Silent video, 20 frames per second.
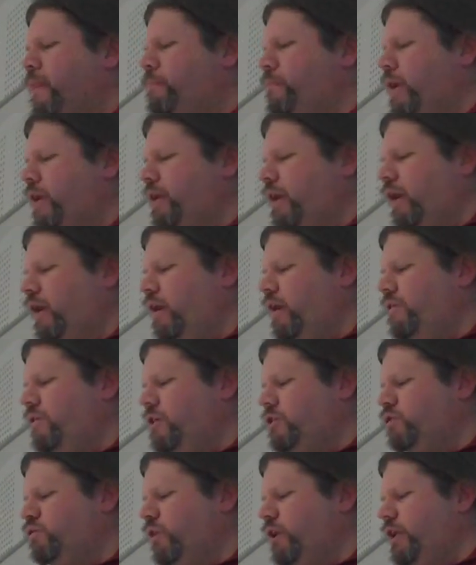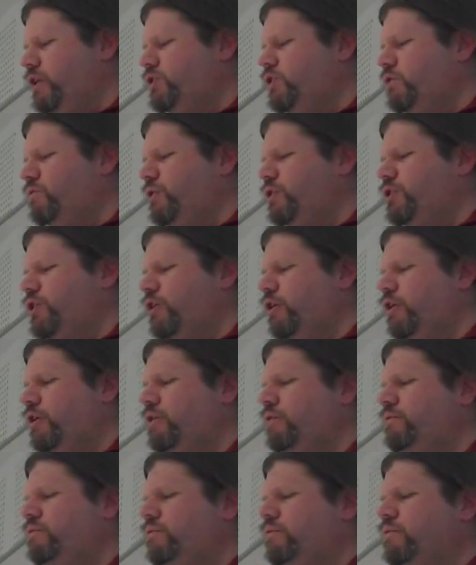But in this one, it's you
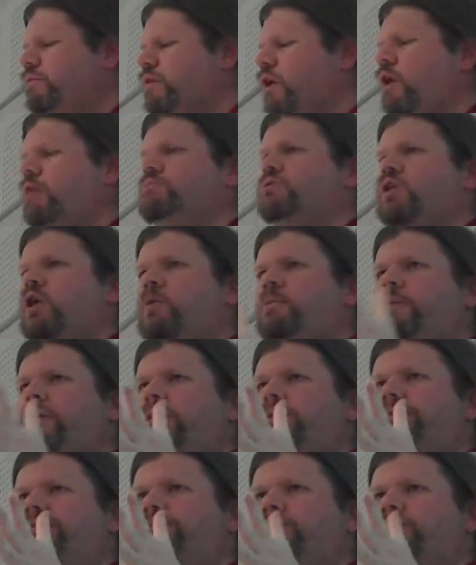return arms open.